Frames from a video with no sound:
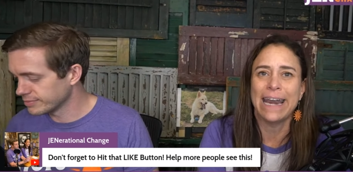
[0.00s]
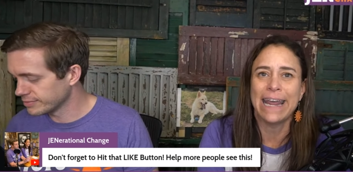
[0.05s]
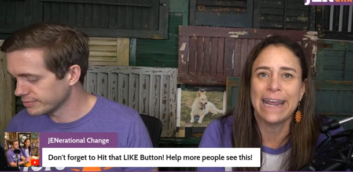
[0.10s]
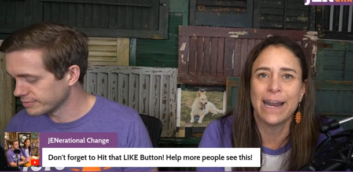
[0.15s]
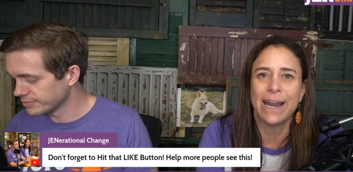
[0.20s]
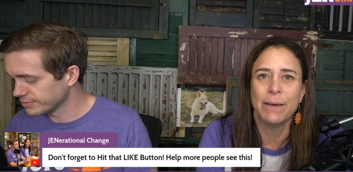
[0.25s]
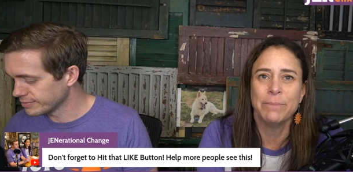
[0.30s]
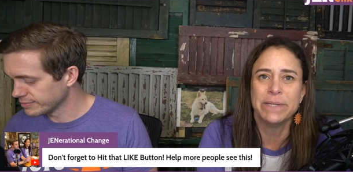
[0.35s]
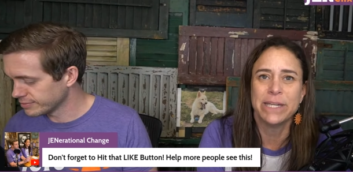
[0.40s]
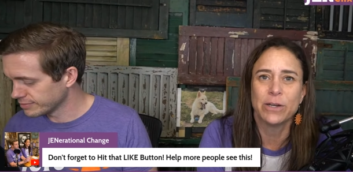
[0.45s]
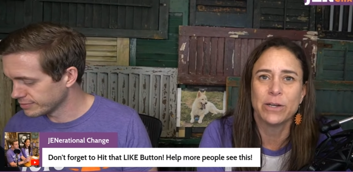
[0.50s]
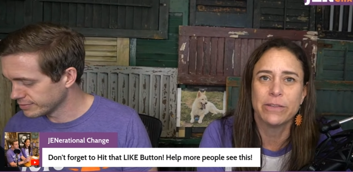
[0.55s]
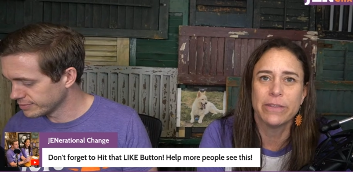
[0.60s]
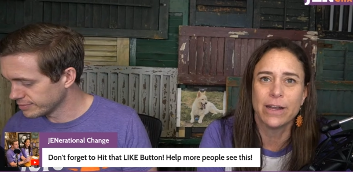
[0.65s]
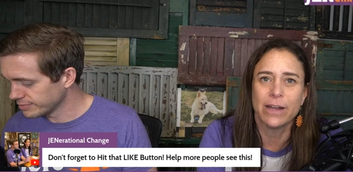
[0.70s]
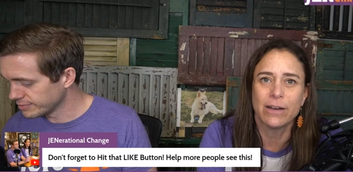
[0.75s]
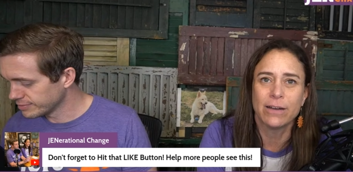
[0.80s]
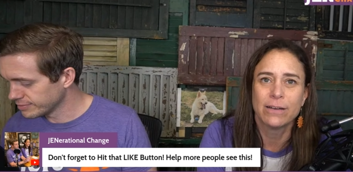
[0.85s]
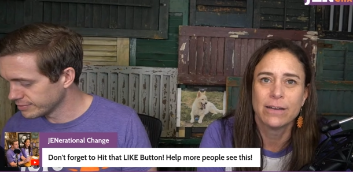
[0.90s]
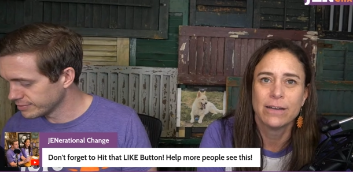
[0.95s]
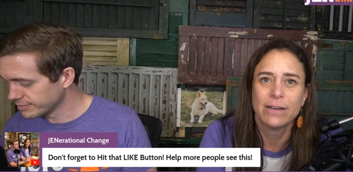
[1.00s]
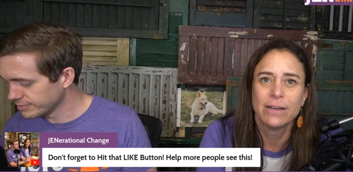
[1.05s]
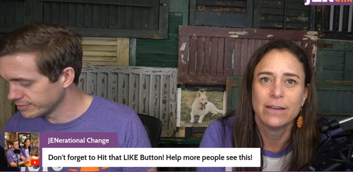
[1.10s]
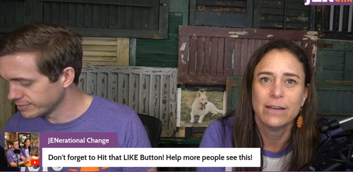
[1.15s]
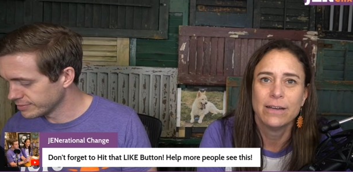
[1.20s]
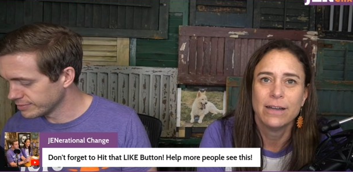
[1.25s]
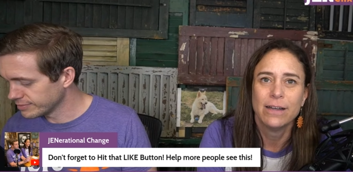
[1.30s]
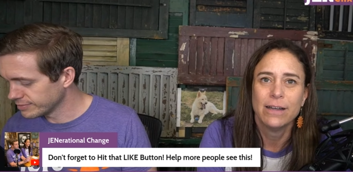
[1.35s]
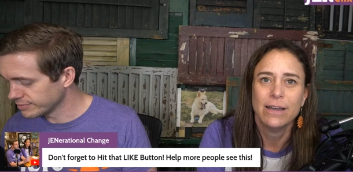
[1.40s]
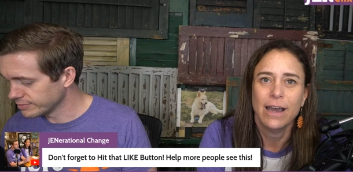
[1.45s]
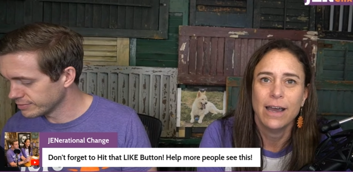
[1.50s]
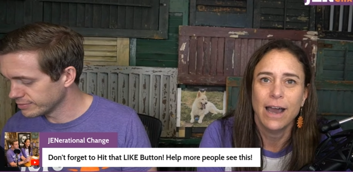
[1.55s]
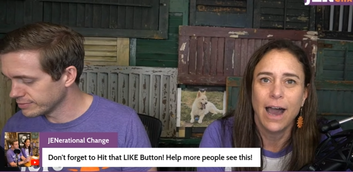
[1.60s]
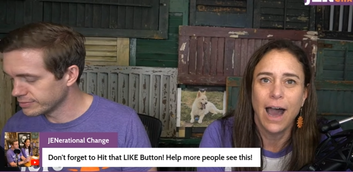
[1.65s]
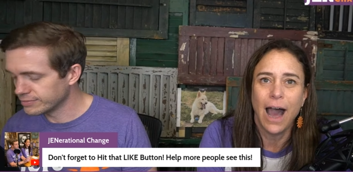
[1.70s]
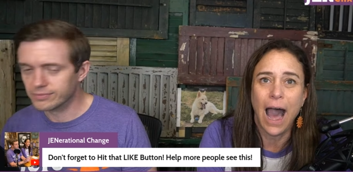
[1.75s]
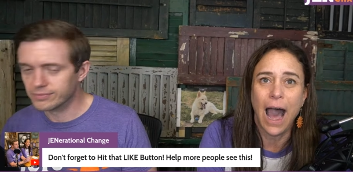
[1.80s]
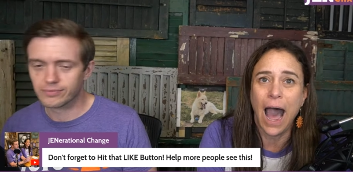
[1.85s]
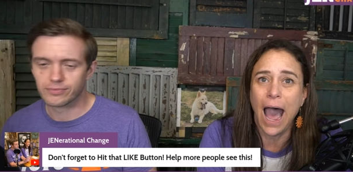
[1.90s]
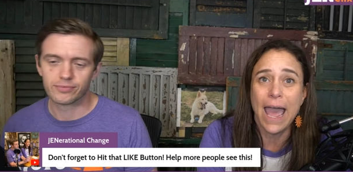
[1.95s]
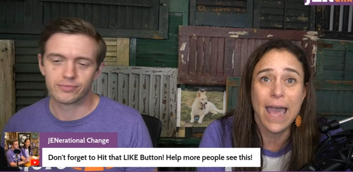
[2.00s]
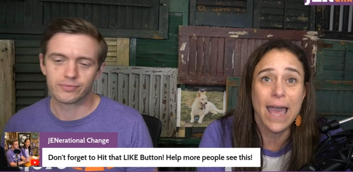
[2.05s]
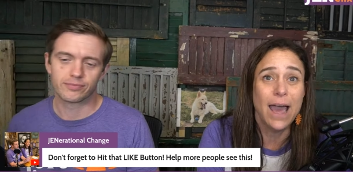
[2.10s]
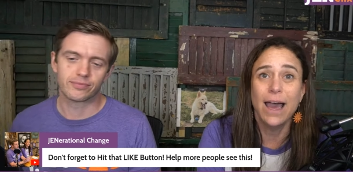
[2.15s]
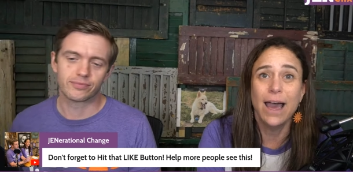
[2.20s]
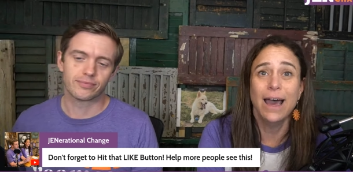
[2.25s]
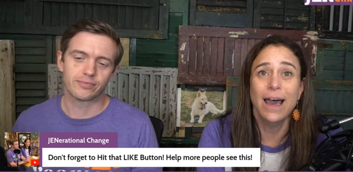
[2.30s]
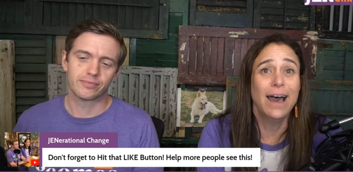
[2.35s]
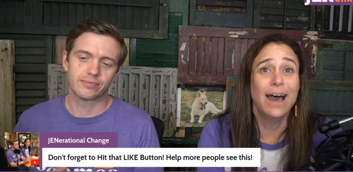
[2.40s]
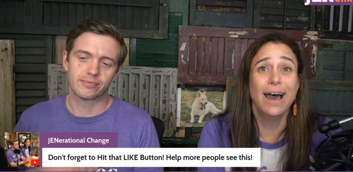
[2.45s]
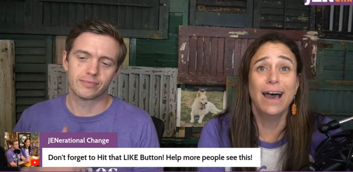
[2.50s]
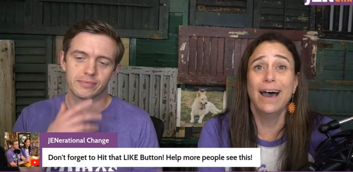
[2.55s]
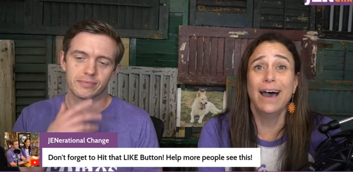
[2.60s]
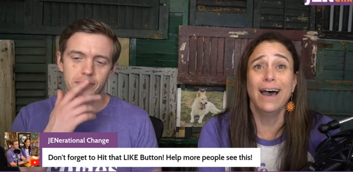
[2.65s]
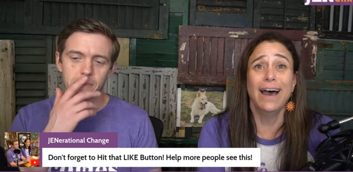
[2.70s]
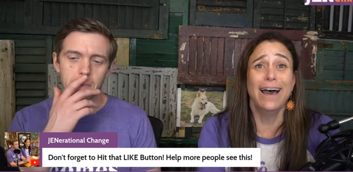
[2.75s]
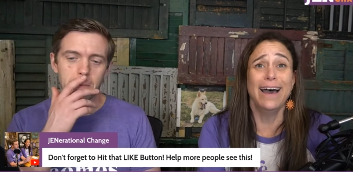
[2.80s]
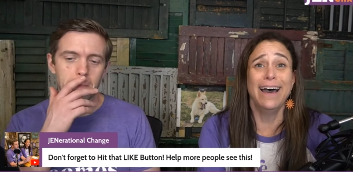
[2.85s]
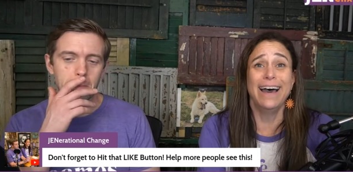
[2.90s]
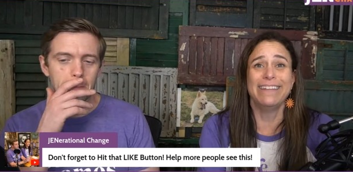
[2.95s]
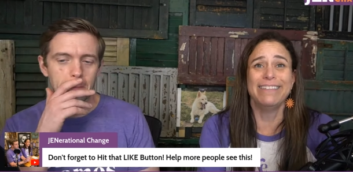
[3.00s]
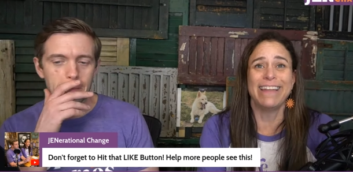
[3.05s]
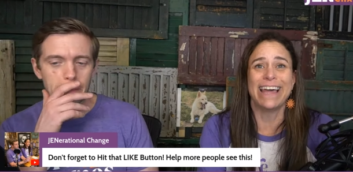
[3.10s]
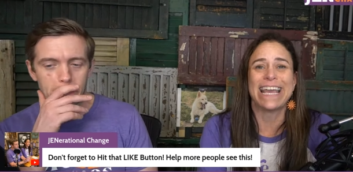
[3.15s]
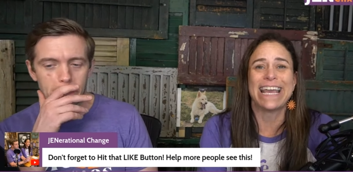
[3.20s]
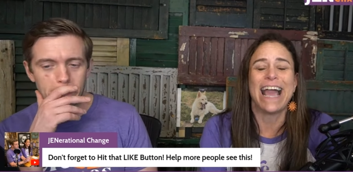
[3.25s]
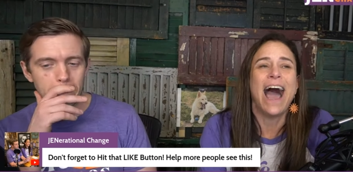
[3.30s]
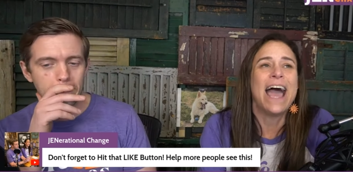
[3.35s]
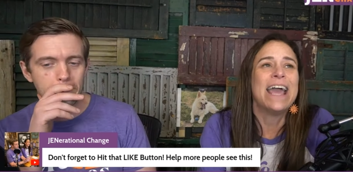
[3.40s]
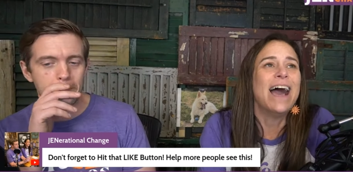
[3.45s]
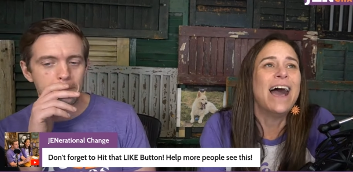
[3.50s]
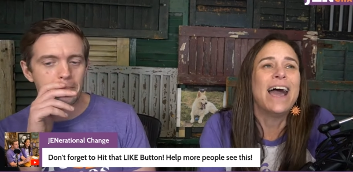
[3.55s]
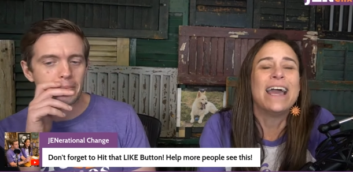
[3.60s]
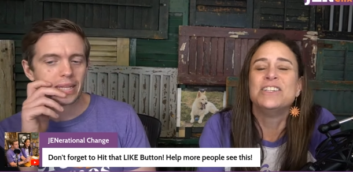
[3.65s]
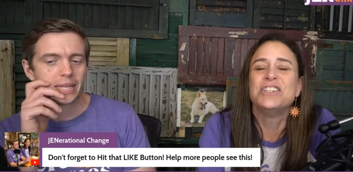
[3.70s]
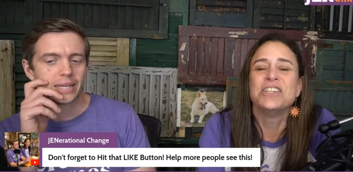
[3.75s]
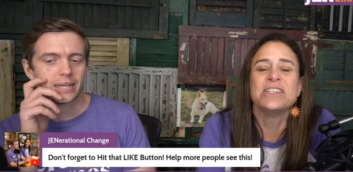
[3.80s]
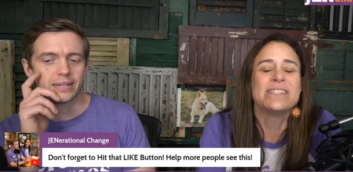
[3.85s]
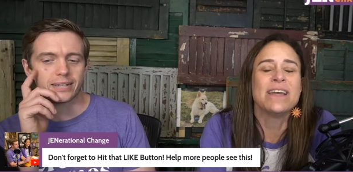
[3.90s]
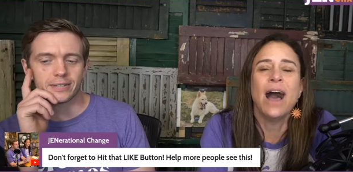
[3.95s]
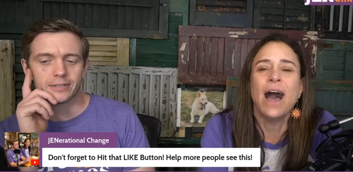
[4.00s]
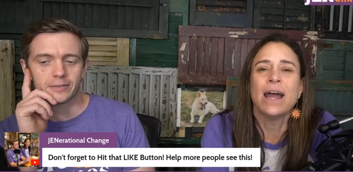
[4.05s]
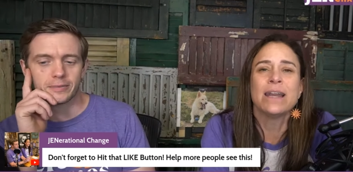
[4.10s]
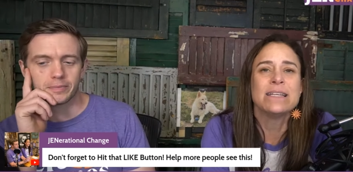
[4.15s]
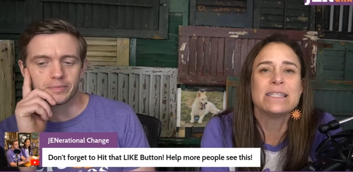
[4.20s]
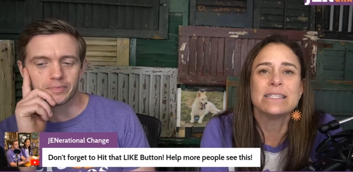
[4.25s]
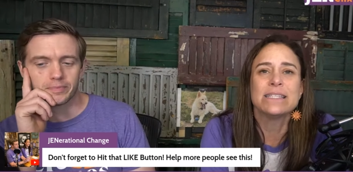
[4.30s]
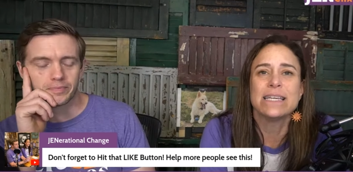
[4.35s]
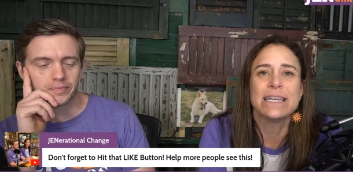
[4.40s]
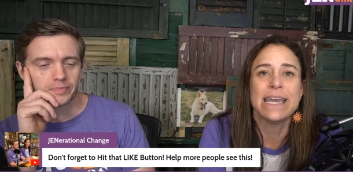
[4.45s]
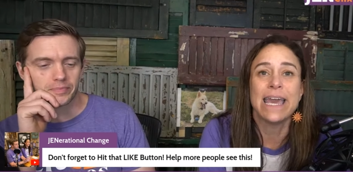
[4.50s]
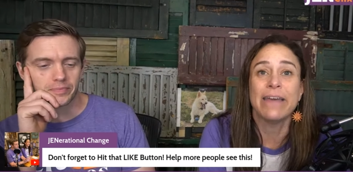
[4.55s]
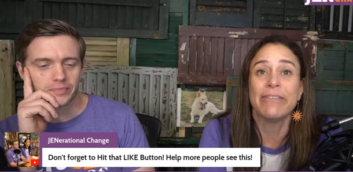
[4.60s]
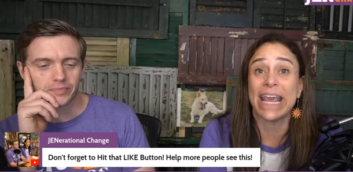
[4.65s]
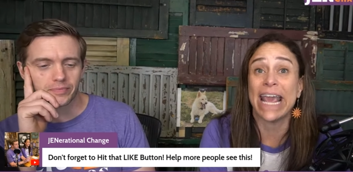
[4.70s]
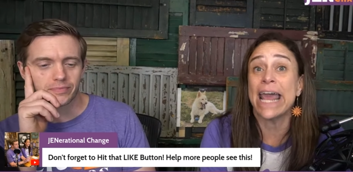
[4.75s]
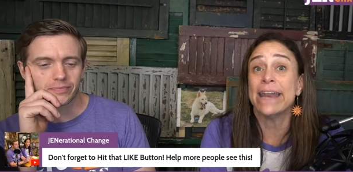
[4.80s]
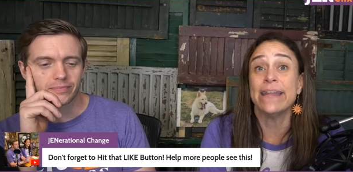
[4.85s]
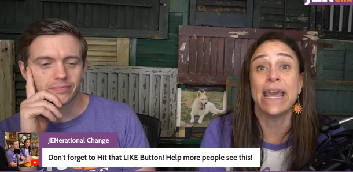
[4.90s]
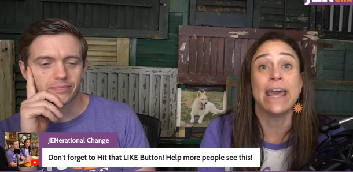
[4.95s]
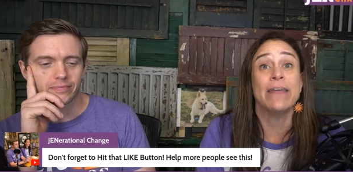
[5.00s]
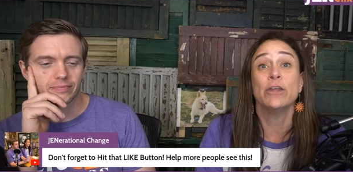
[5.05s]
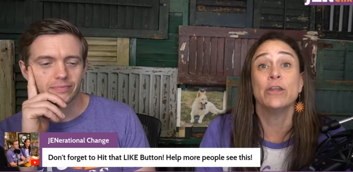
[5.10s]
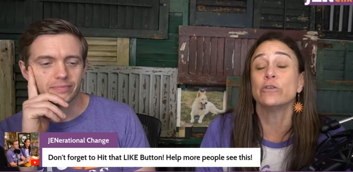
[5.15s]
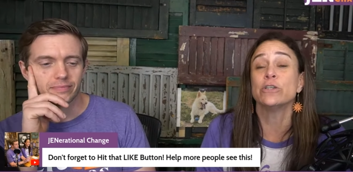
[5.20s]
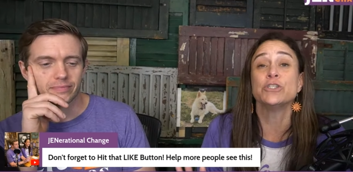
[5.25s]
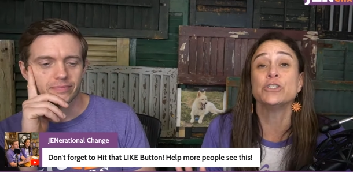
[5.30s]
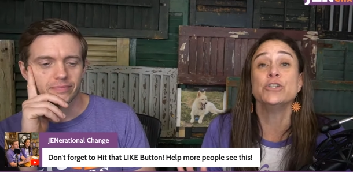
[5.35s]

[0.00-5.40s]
Speaker 1: and I'm near there, I like I, I just honestly can't like and, and there is